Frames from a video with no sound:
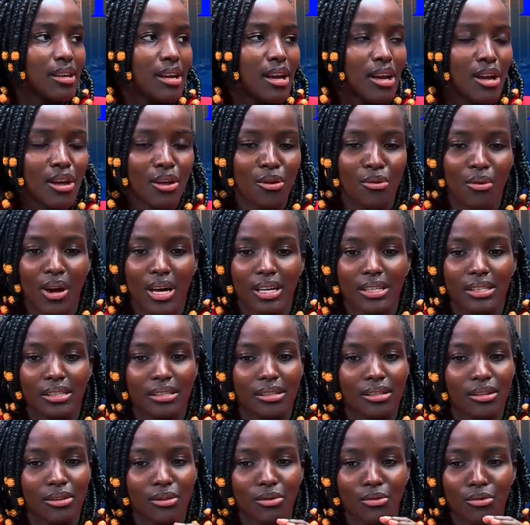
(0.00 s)

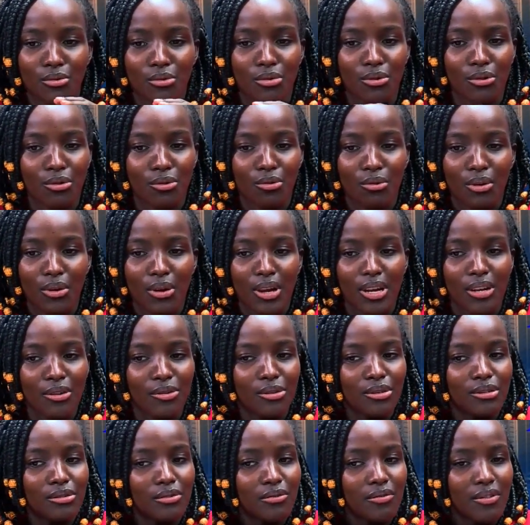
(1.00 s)
You are
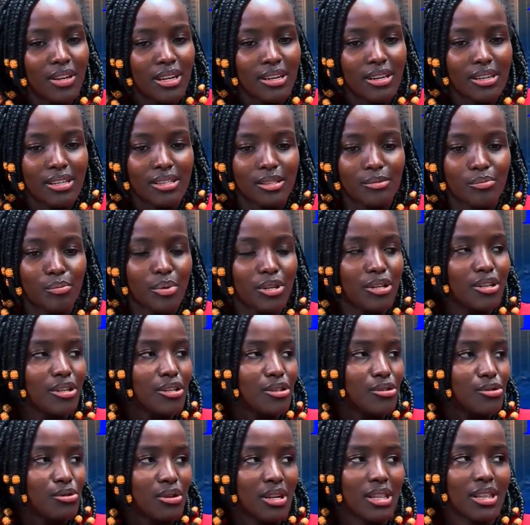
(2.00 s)
not very
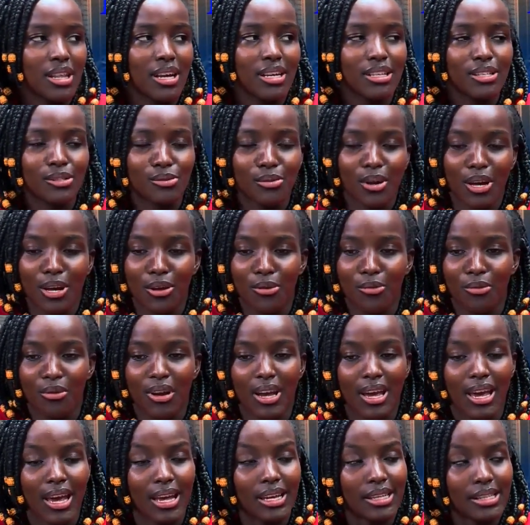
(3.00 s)
spiritual. That's why
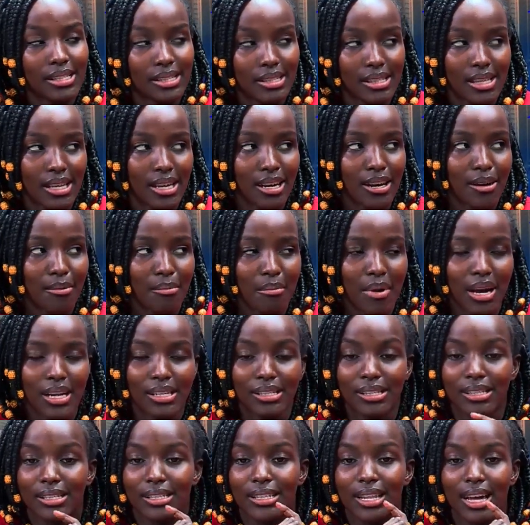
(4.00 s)
you get sick.
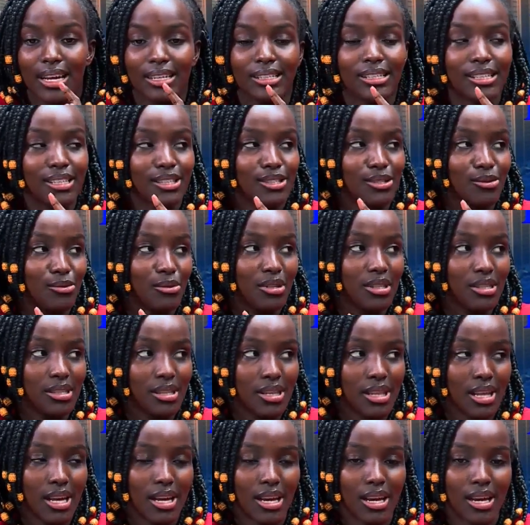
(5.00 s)
But that is not
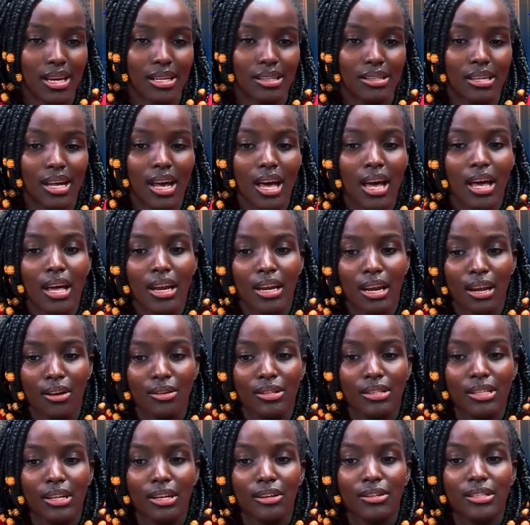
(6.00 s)
the case.
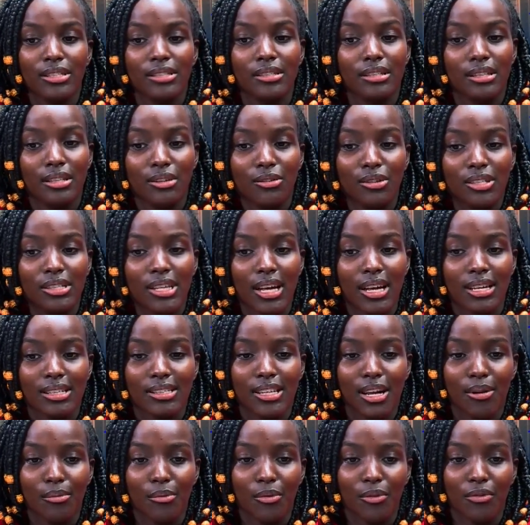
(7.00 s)
Now, so those are
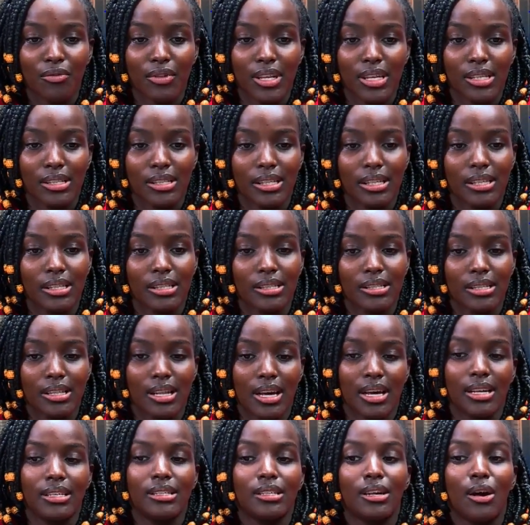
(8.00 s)
some of the things
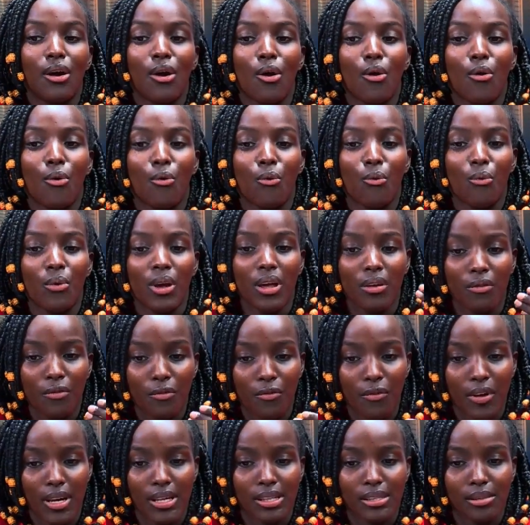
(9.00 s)
that we
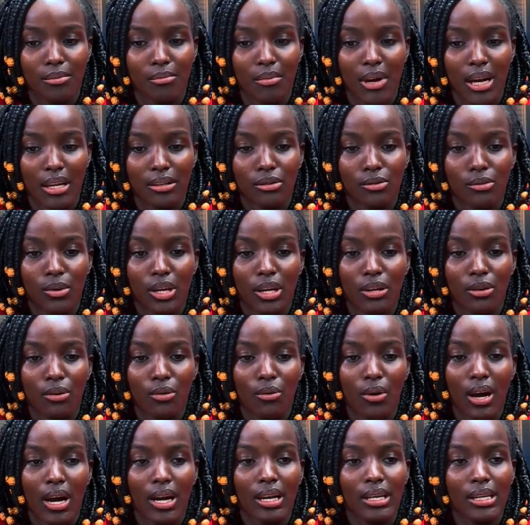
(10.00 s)
face. But when
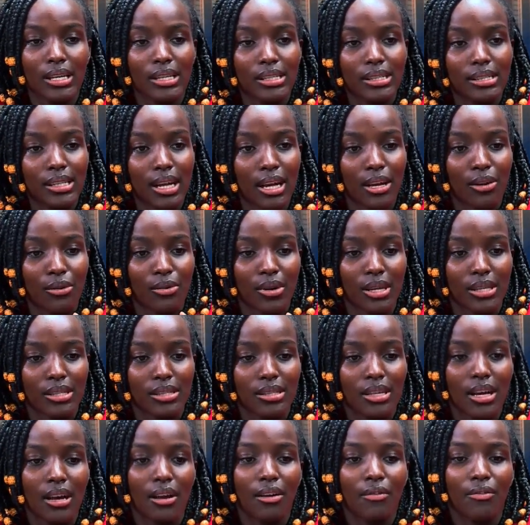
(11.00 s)
you understand
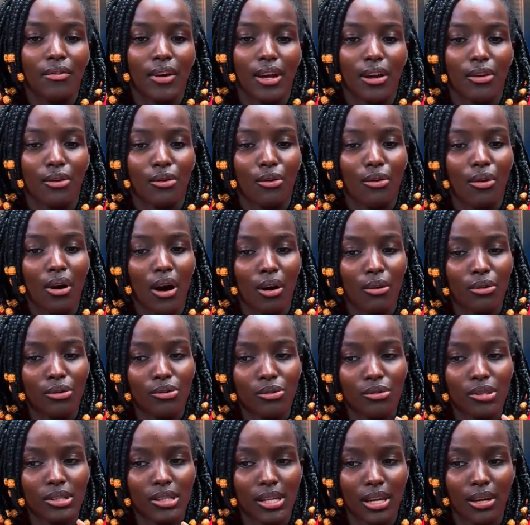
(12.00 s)
yourself and know how
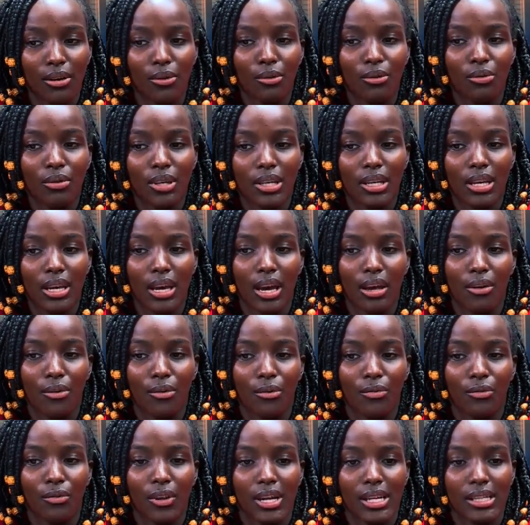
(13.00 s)
to take good care
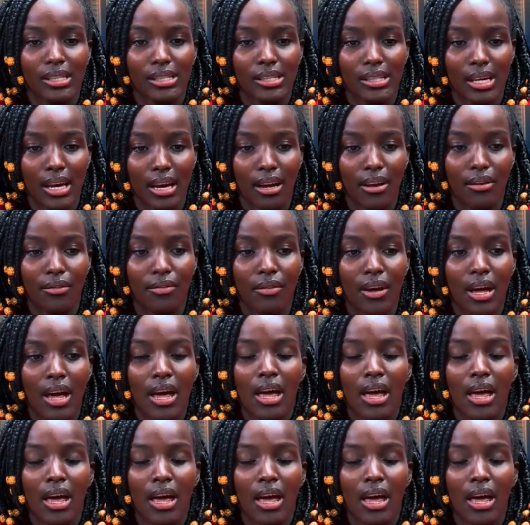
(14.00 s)
of yourself